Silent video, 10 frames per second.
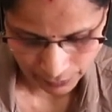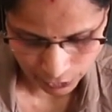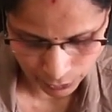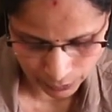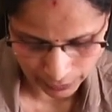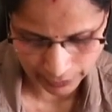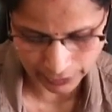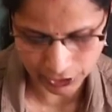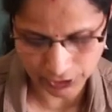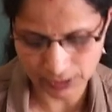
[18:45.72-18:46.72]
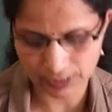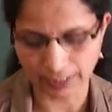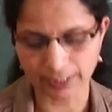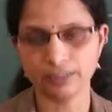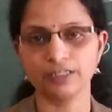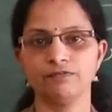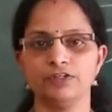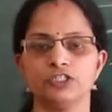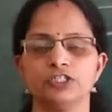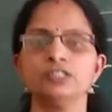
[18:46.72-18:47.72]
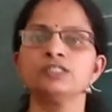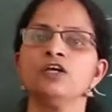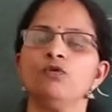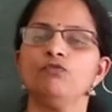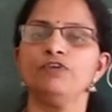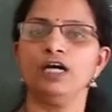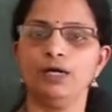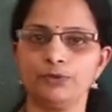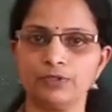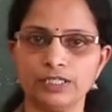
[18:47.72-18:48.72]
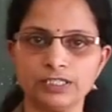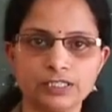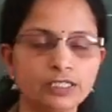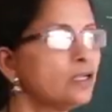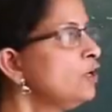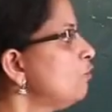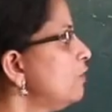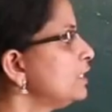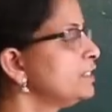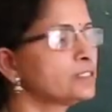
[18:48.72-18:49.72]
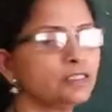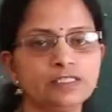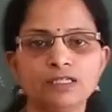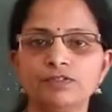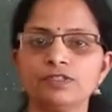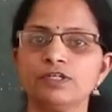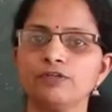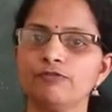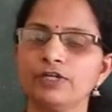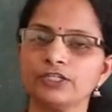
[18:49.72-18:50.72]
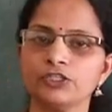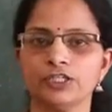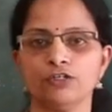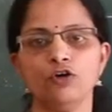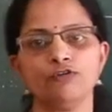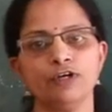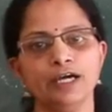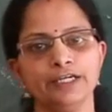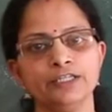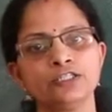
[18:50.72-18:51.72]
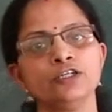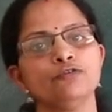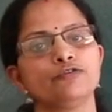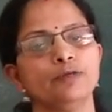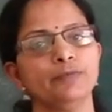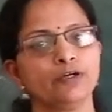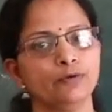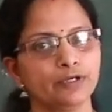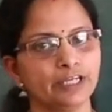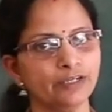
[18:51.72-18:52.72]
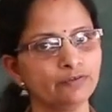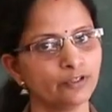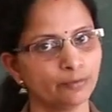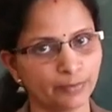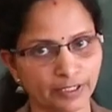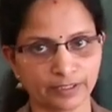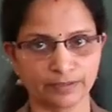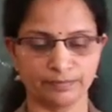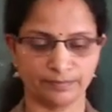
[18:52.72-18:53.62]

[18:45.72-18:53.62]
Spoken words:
New Cartesian sign conventions we have to consider while discussing with the reflection of light from a concave mirror.